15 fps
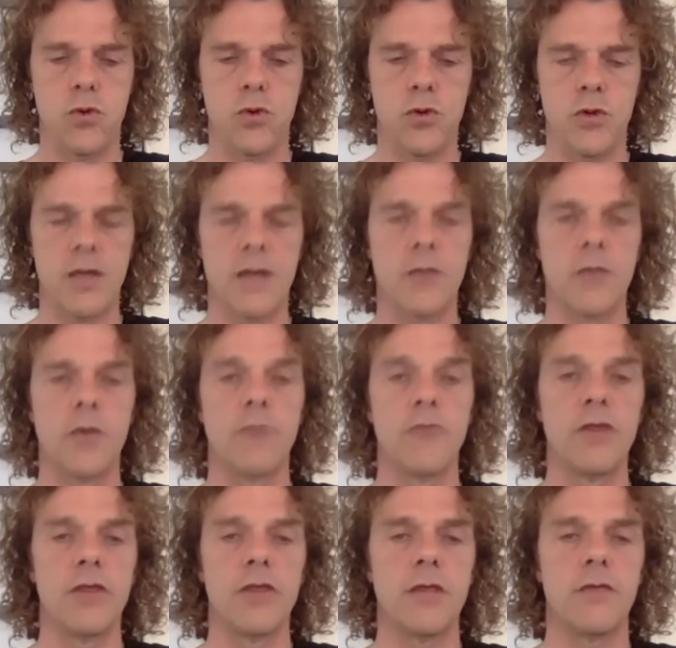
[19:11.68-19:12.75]
And then we
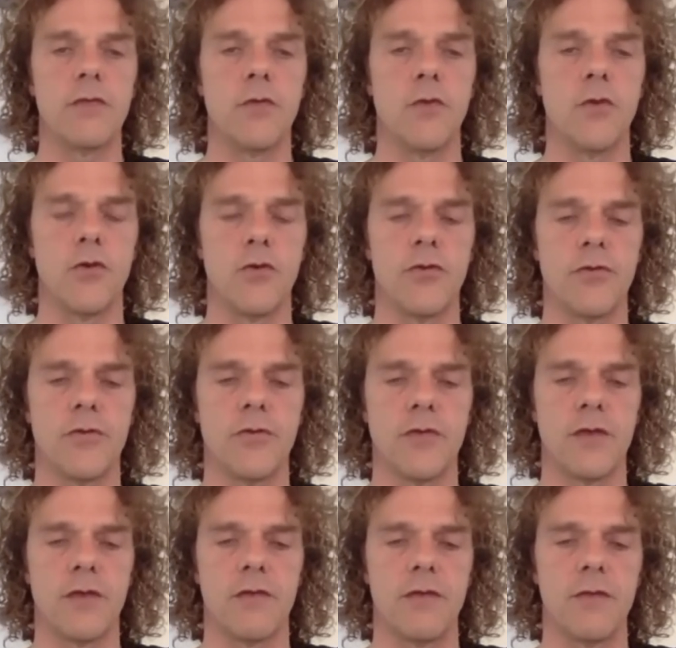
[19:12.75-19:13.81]
breathe in to hold. So
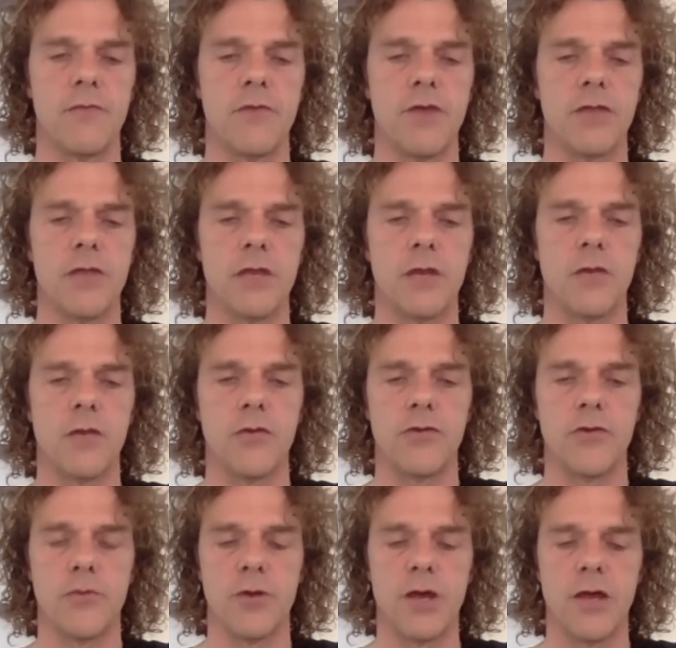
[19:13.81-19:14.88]
take a deep breath in, hold
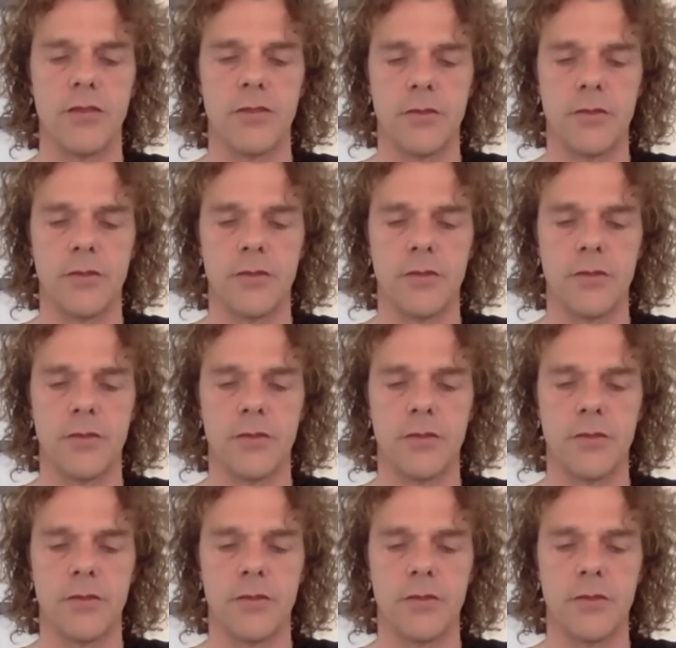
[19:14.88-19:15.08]
your breath.